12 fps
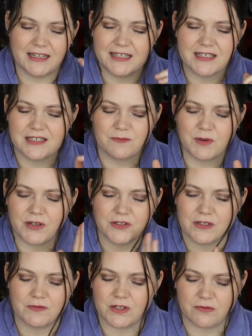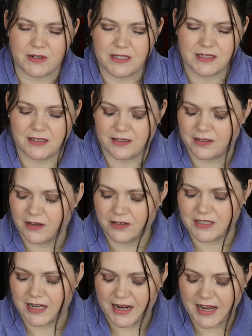and this is because of Teresa.
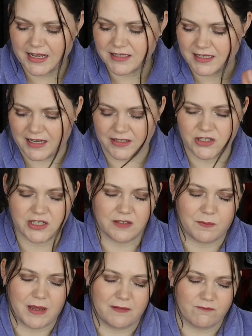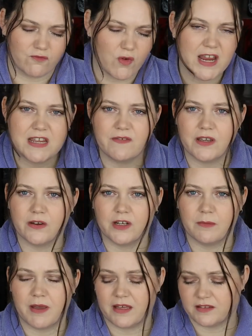No doubt, hands down, she's been raving
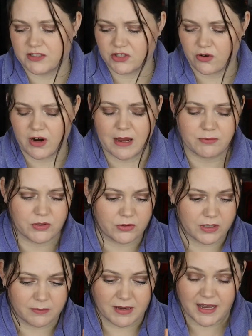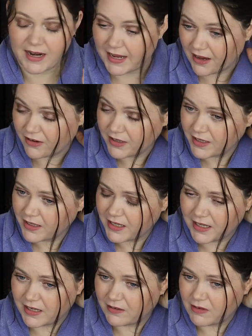on about this crap, talking about how
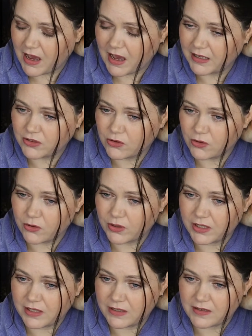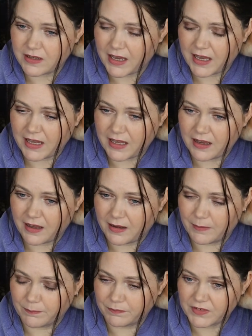it hardcore is a
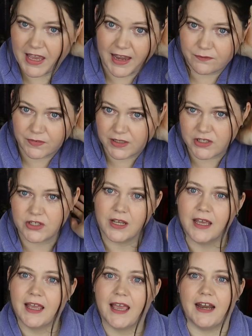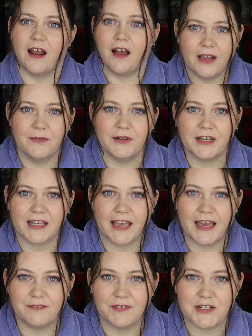catfish, and I want a
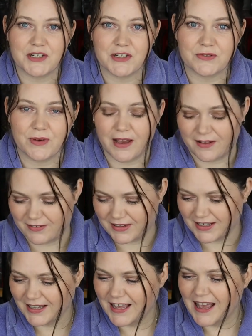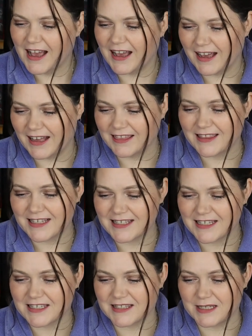catfish as well. This
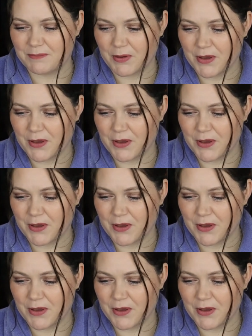is the